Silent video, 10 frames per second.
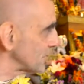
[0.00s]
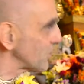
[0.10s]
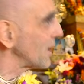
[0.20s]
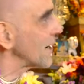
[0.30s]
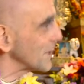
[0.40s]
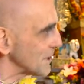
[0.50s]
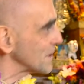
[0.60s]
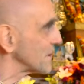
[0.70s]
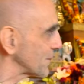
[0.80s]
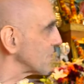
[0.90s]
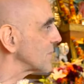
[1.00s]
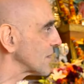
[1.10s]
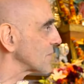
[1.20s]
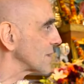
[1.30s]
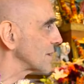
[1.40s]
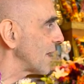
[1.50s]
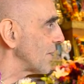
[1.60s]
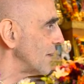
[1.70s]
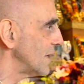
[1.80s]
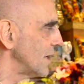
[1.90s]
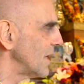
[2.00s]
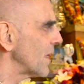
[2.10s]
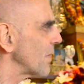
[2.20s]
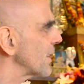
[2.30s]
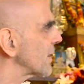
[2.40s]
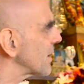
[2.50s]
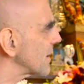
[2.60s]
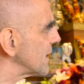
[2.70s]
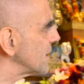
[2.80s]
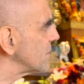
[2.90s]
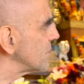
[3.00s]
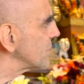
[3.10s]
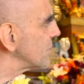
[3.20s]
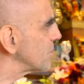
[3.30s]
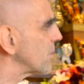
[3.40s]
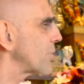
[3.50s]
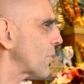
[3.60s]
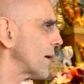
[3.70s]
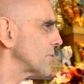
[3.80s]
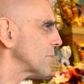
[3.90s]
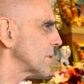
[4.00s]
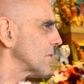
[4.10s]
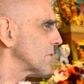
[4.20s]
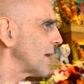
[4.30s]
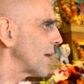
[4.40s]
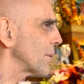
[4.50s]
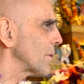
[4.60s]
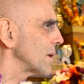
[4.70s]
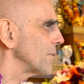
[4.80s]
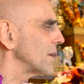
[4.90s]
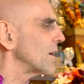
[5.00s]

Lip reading: for honey and different things like that. They can live, before, I understand what it is now, they were living